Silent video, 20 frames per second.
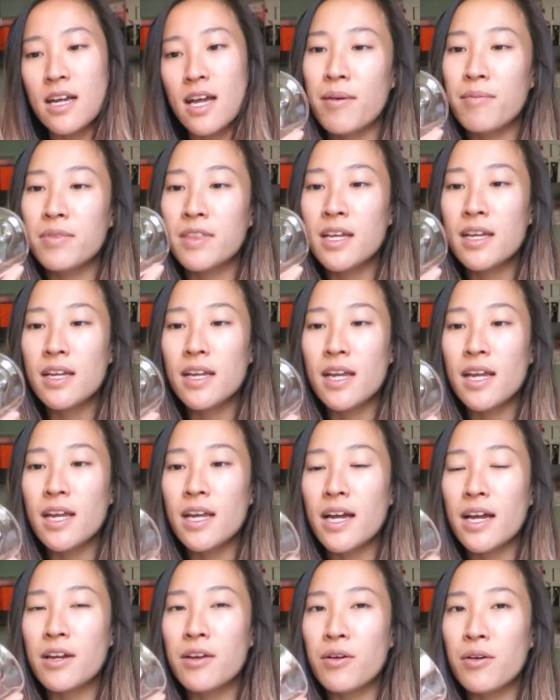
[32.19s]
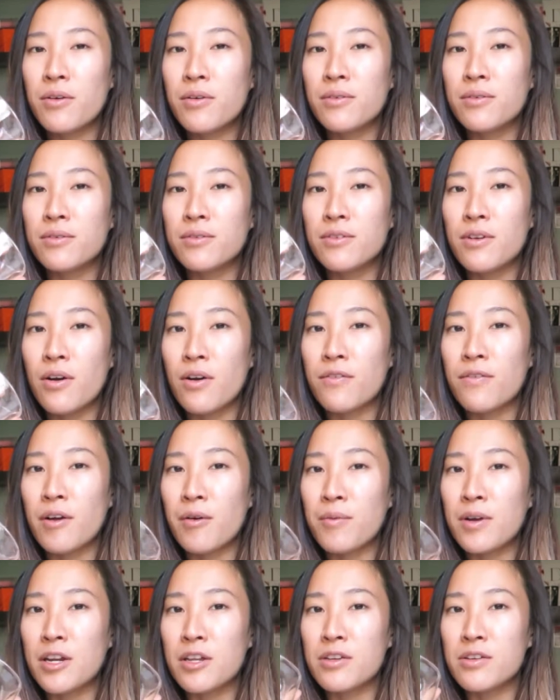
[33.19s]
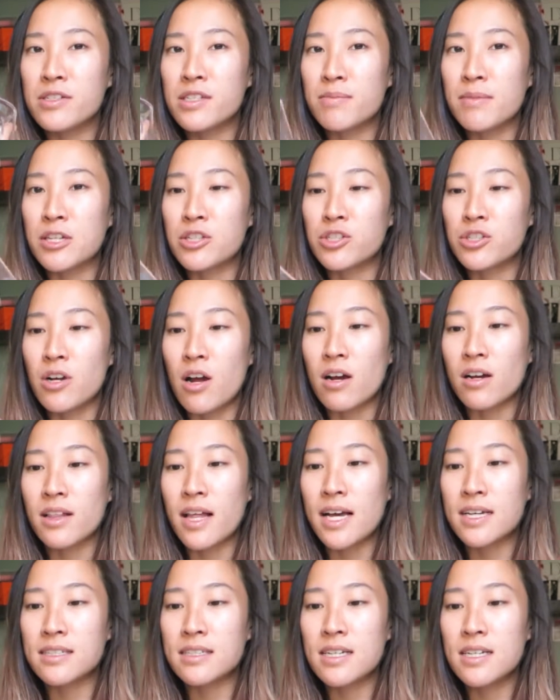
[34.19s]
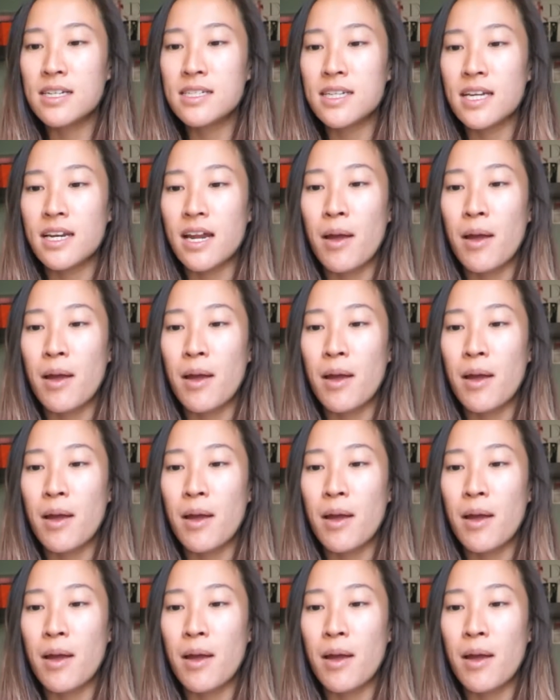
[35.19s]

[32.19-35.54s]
I'm thinking I don't know if I want to use them as shot glasses,